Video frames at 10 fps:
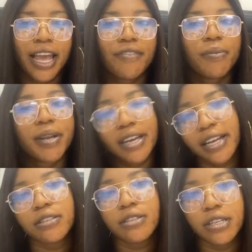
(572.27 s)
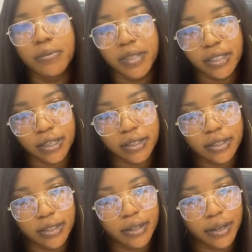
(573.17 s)
Everybody can study
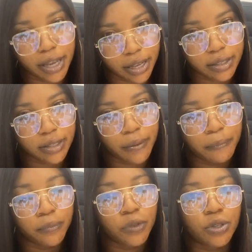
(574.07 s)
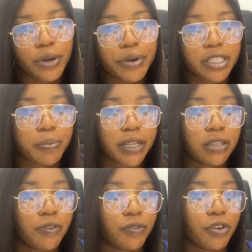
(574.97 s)
business. Yes. So
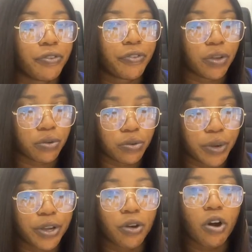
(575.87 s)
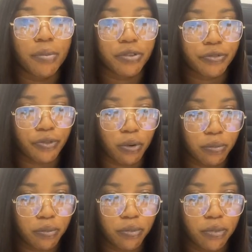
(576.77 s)
irrespective of your field, where you're coming
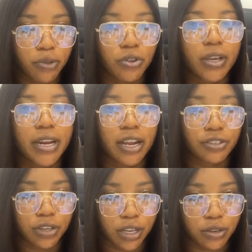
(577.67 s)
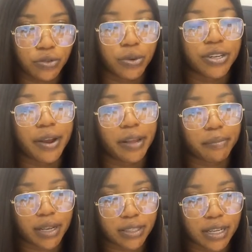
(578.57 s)
from, you can actually do a
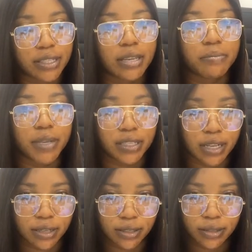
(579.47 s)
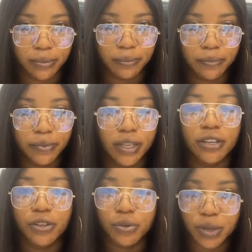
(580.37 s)
direct master's in business
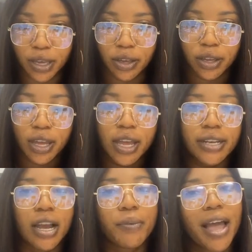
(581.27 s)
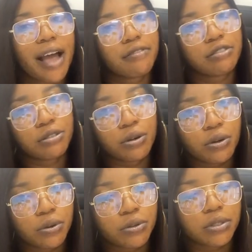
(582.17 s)
in the UK. Now we have
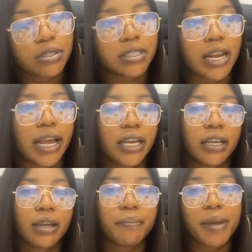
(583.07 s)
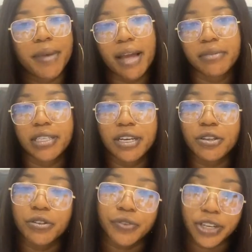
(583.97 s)
schools like Birmingham City
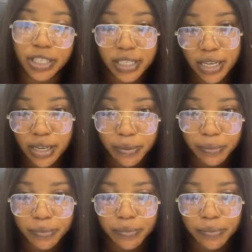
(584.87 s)
University.